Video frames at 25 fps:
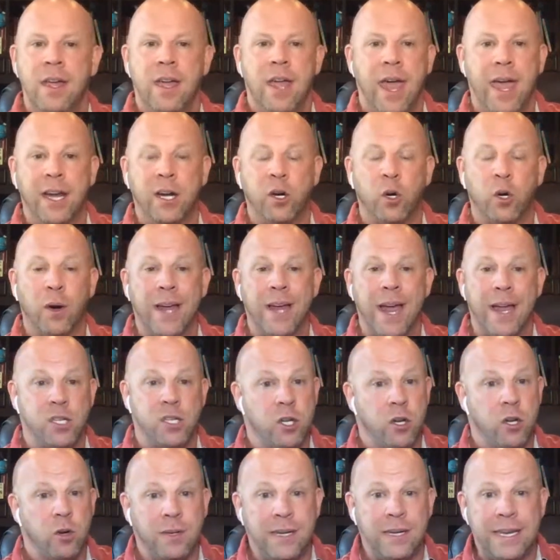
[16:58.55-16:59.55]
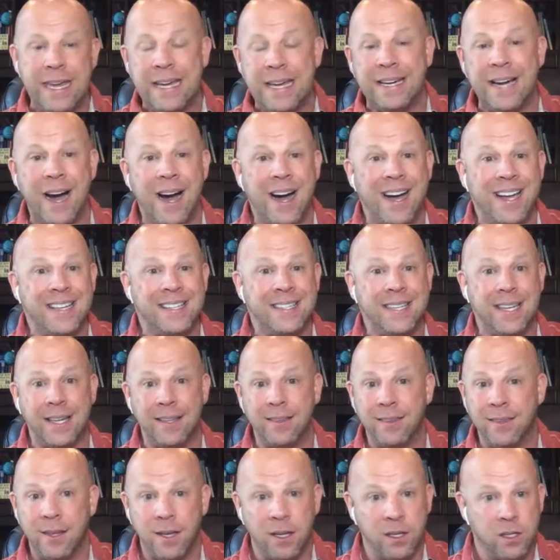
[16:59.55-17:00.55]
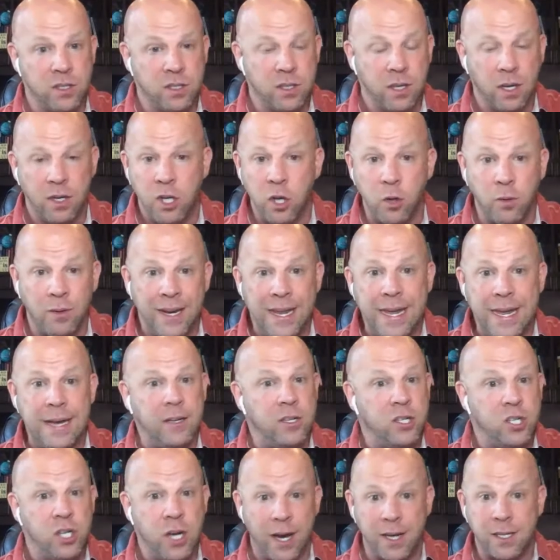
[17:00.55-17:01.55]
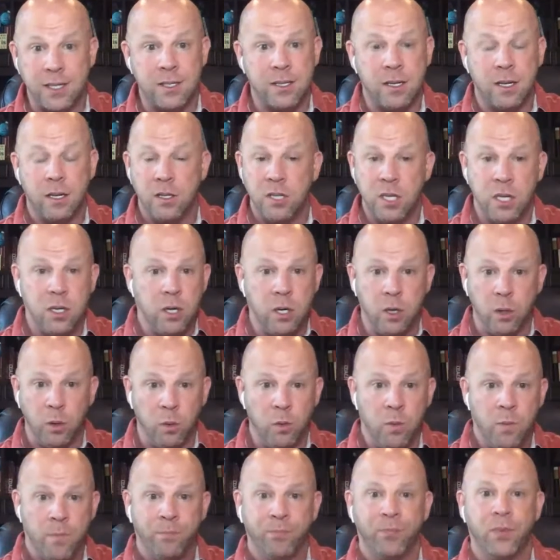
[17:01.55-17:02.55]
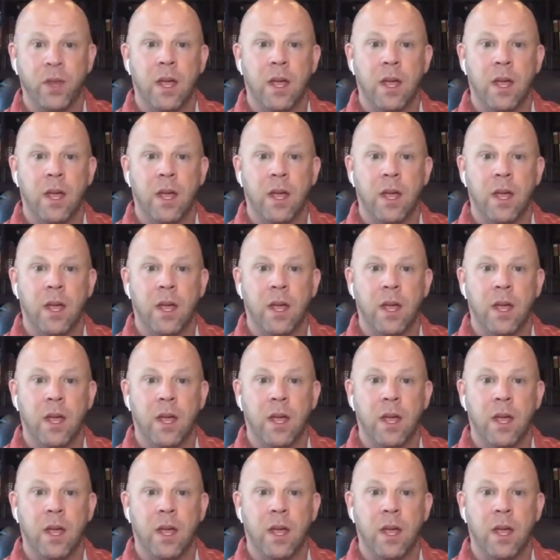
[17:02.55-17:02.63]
it creates unique content that is unique just to you.